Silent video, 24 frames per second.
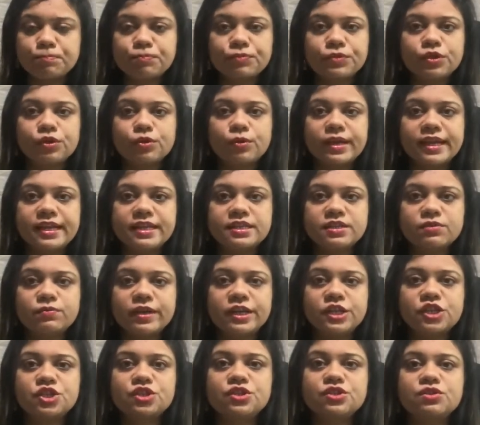
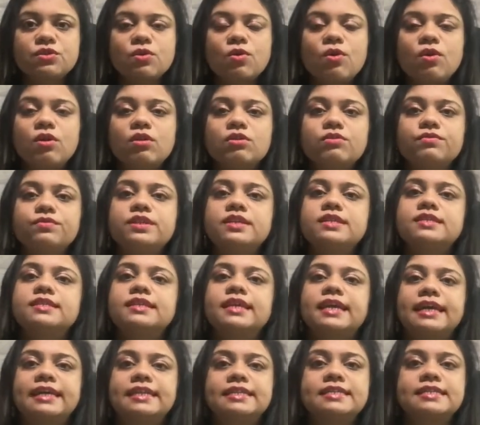interventions, all of this
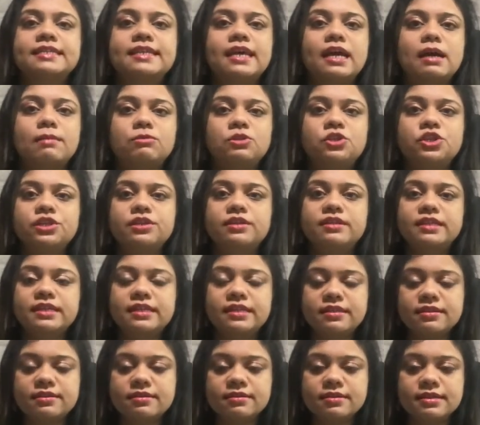gets captured
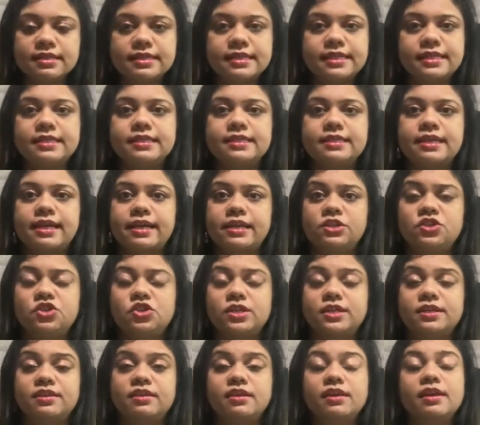in a content style
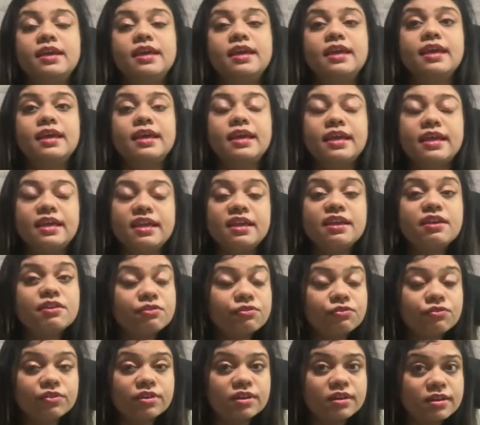sheet.
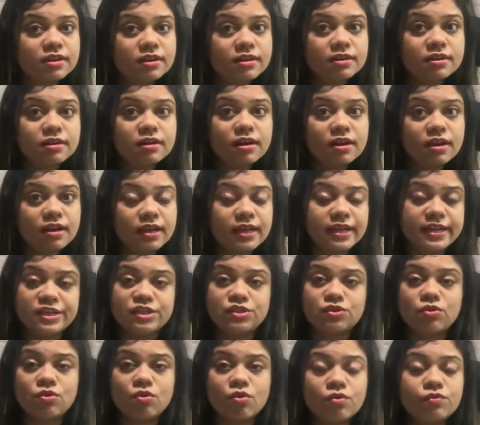If a
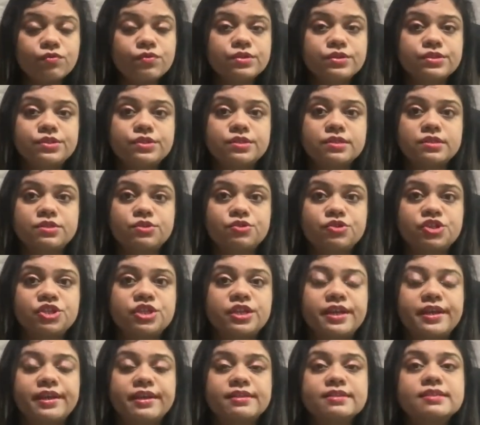client offers to
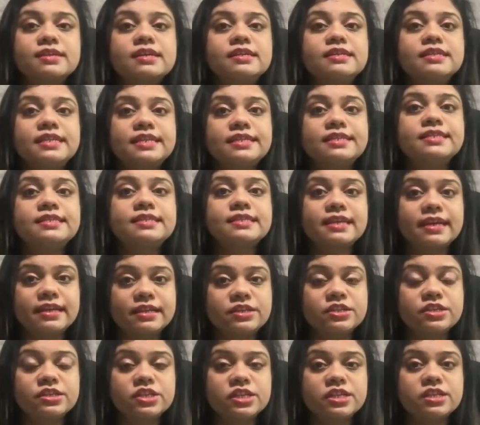share his content style
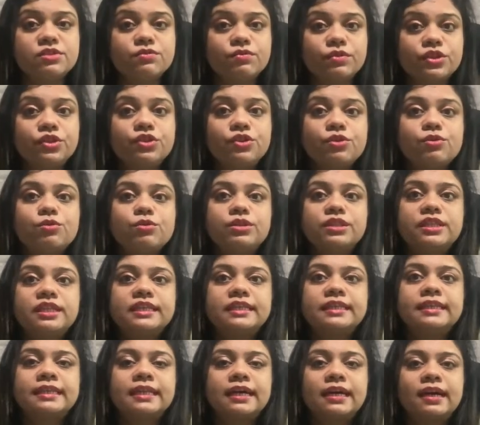sheet with you,
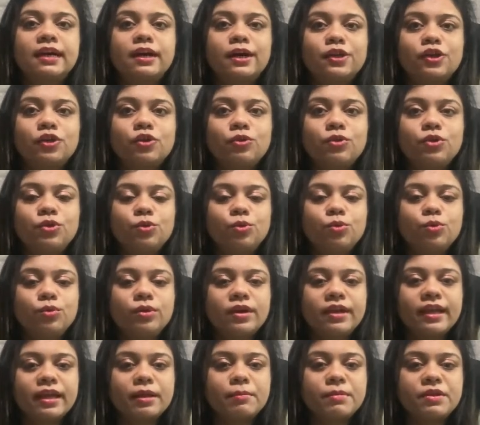then you
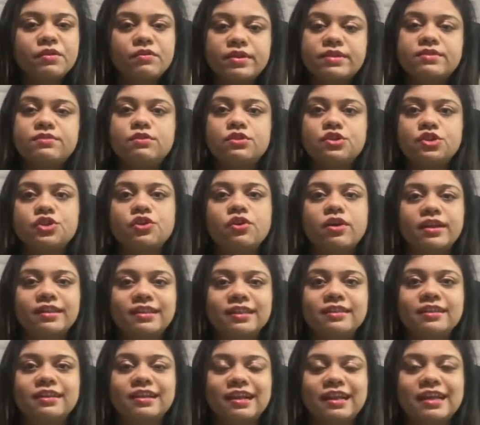can be rest assured
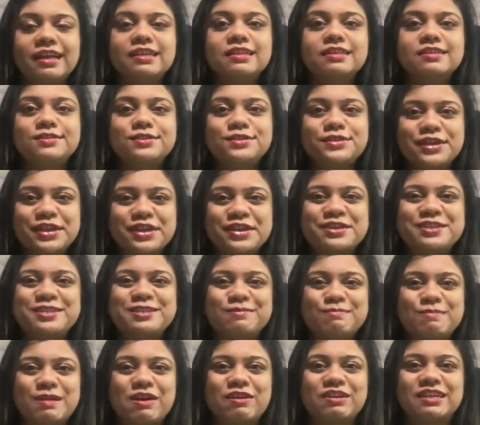that the client is serious
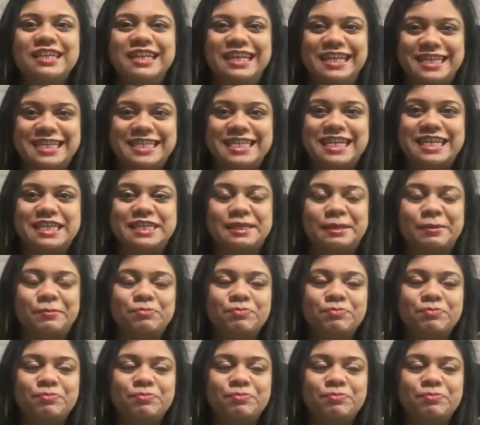about content.